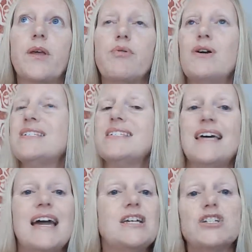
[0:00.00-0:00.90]

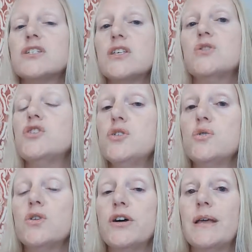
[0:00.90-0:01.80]
presentations, those
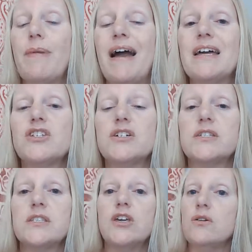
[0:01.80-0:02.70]
two learning
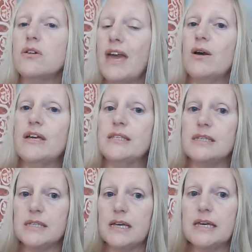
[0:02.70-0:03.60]
packages that you get
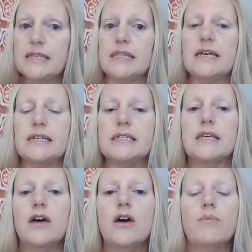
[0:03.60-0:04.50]
inside
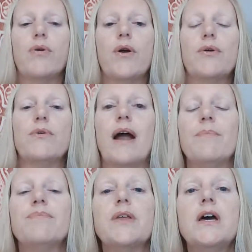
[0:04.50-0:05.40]
this
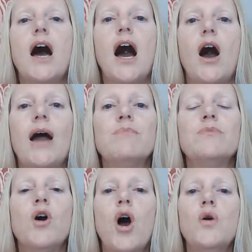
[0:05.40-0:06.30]
program, I'm
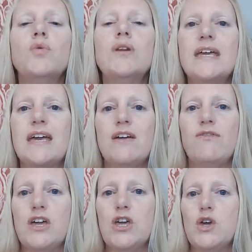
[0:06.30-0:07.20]
not only
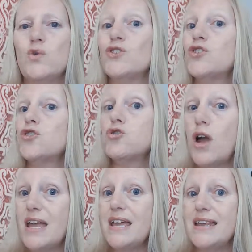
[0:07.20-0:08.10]
giving you the
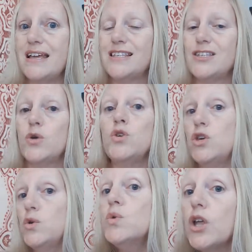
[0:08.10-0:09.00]
training so
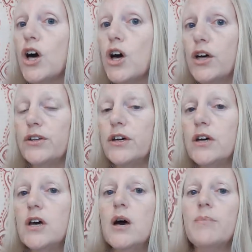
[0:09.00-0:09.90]
you learn,
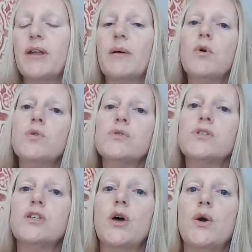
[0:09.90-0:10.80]
but I'm
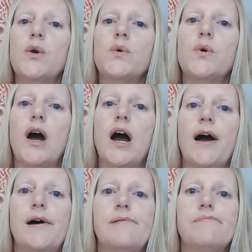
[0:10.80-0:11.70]
also
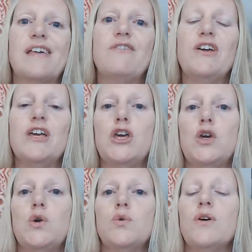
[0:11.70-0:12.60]
giving
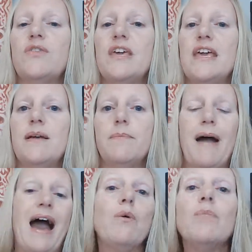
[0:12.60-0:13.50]
you the
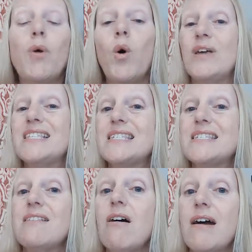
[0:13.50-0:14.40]
PowerPoint
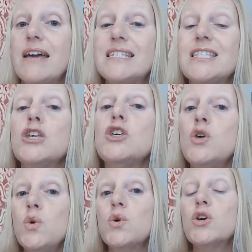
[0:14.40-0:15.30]
slides that
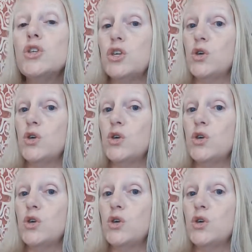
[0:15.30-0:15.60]
you can